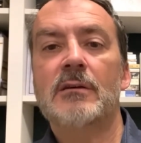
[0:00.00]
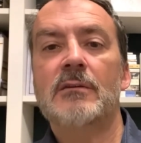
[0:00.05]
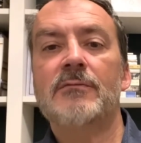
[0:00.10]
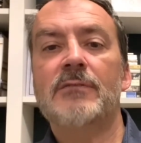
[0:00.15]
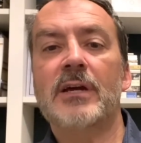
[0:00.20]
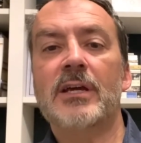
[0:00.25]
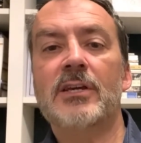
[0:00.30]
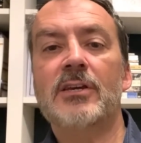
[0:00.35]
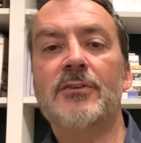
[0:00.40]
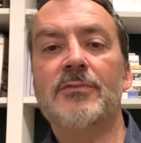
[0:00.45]

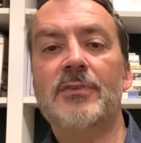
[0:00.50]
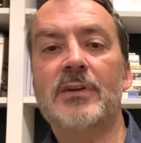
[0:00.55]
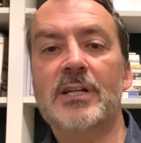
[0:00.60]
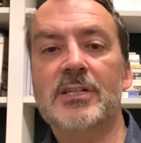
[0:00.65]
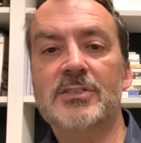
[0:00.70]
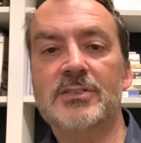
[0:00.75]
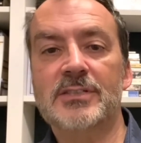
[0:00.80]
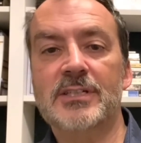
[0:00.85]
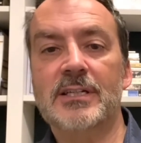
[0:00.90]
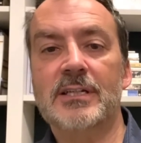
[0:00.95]
Thank you for
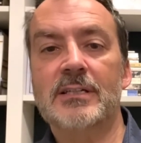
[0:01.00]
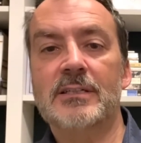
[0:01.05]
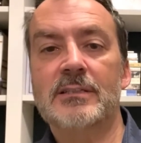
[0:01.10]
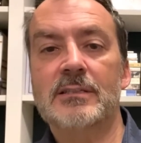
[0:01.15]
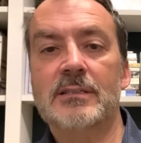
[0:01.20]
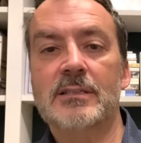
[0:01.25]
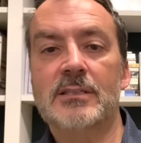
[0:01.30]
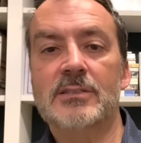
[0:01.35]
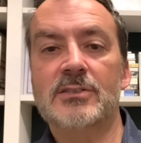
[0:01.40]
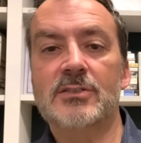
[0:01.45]
listening.
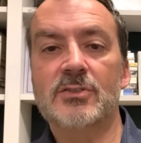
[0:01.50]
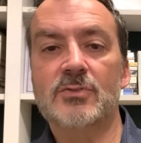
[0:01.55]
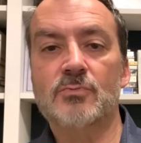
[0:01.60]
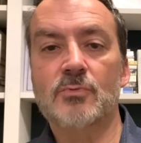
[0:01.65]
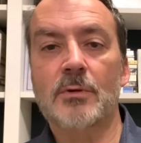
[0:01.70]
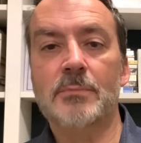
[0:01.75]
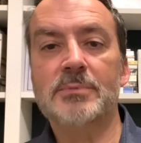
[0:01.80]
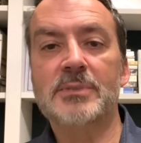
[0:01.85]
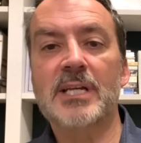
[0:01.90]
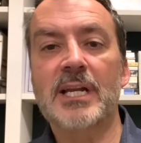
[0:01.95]
This is
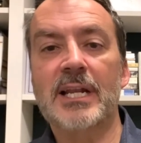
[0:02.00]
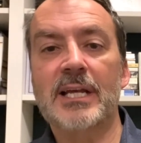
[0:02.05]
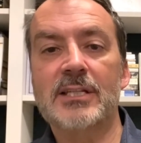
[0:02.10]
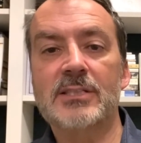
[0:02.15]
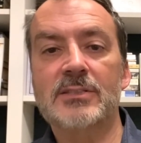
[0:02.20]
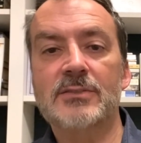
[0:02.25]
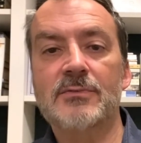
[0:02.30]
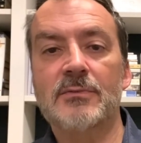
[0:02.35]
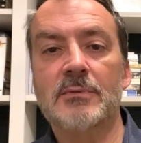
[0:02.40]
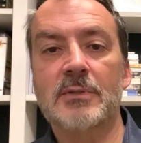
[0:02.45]
Rob
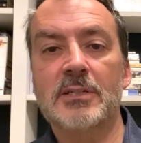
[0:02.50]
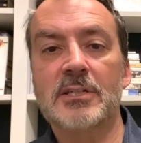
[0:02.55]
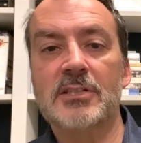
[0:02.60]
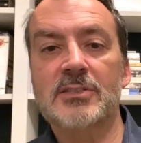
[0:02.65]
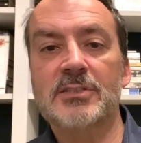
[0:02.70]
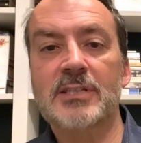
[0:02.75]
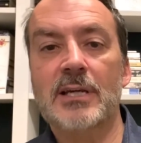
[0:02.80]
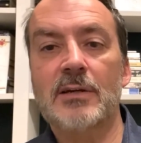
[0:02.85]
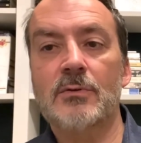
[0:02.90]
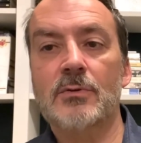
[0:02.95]
Jennings from the
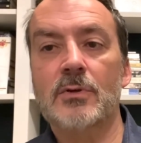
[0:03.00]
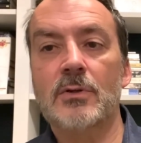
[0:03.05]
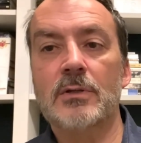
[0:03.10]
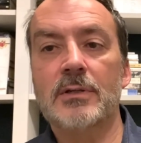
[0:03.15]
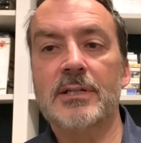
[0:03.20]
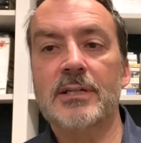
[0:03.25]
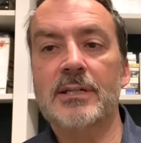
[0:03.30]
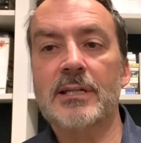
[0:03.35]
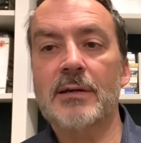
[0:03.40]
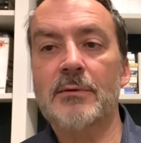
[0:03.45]

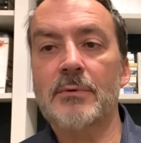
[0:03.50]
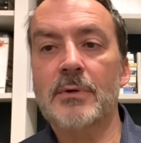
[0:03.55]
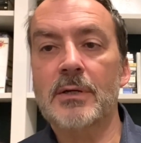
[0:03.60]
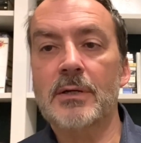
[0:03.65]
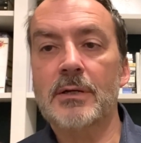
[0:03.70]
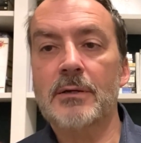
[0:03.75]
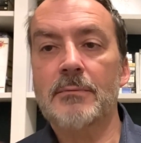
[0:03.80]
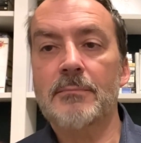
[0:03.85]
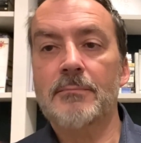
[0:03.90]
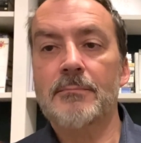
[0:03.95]
Discalculia
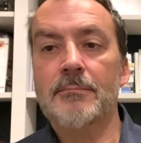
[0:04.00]
Network.